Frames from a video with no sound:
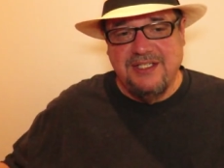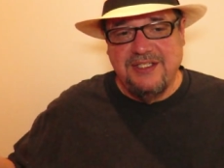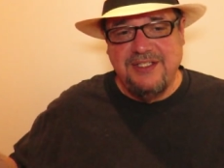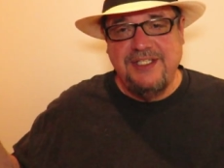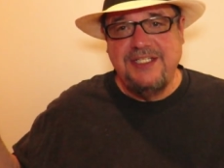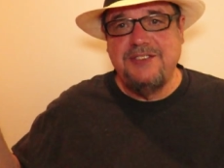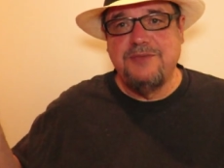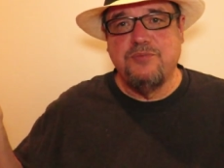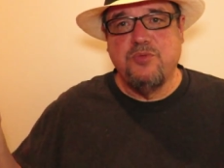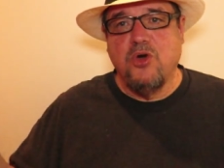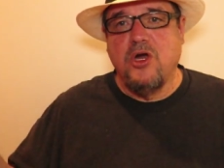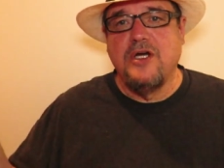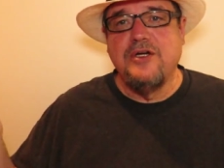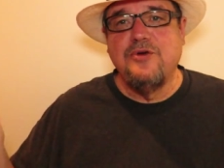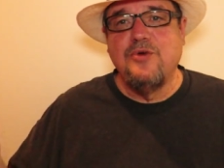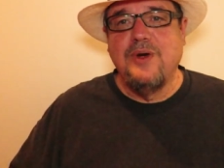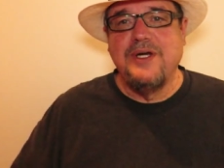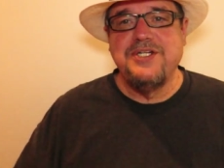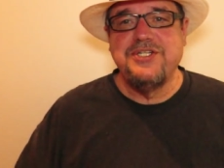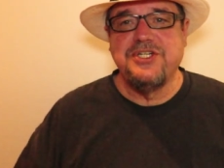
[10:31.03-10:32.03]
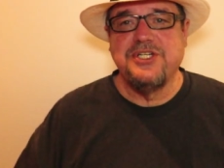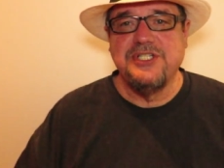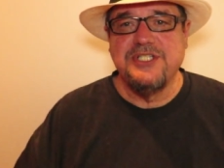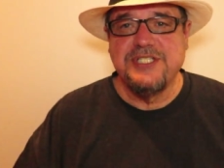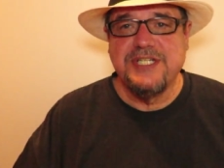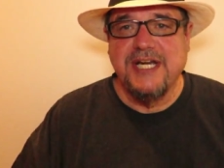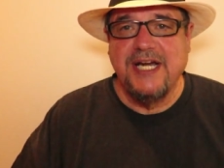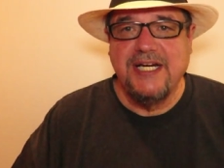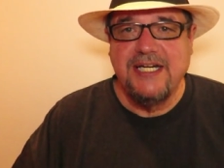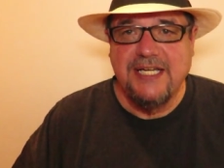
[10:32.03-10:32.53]
These broad
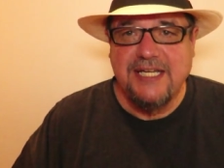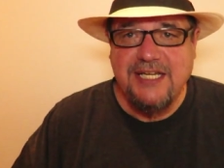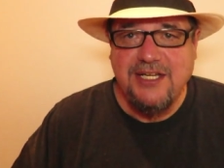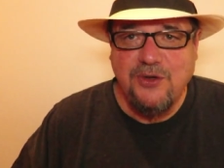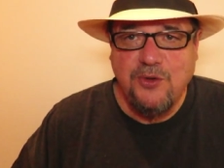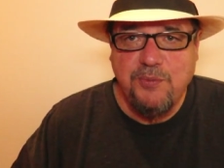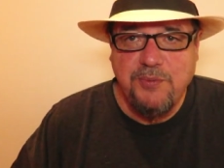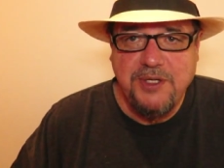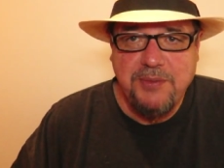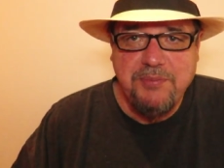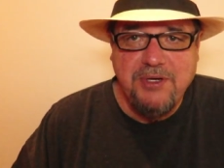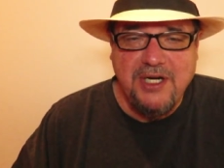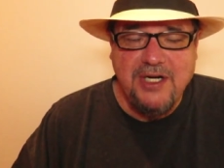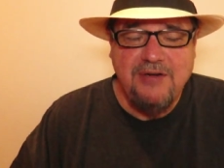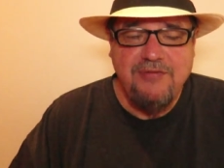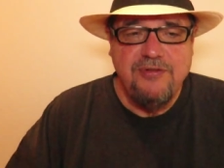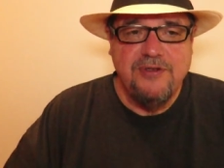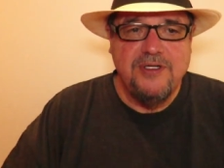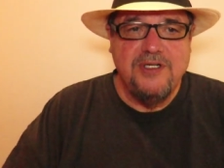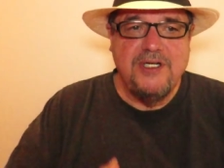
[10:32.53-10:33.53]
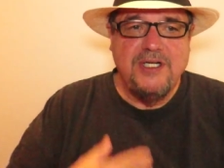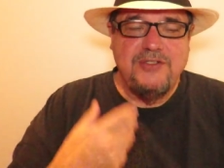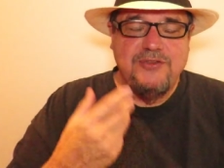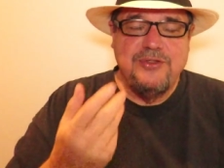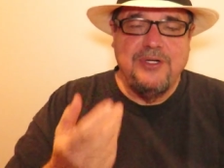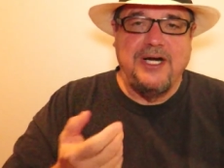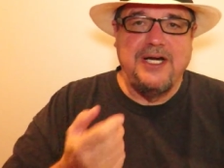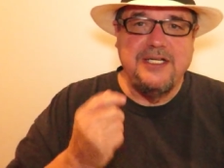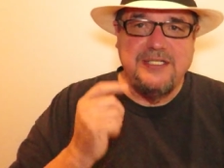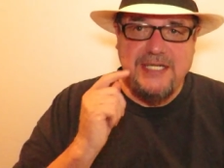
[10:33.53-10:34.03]
questions kind of kill me, but I figured I'd
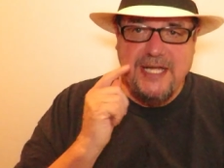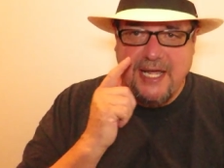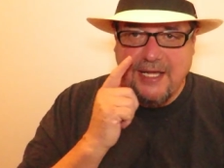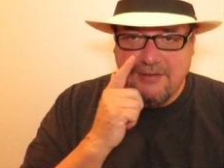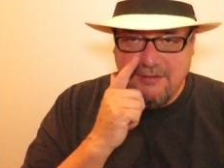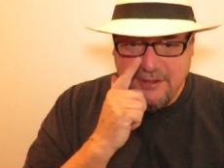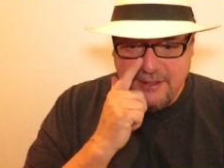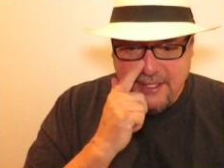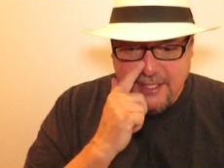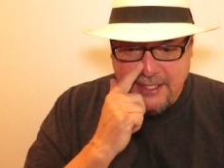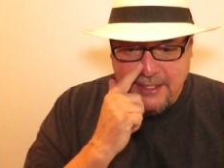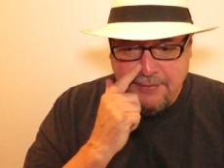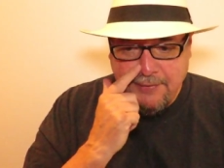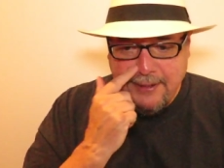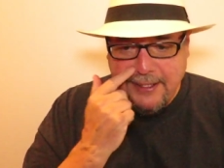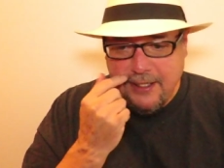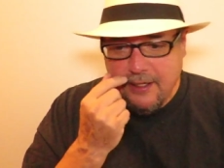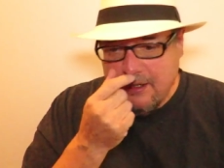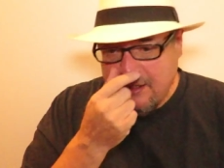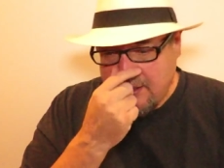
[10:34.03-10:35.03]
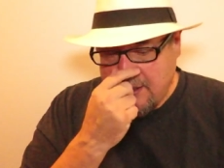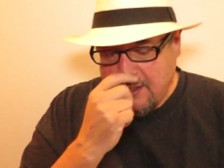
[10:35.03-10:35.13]
try to tackle it anyway.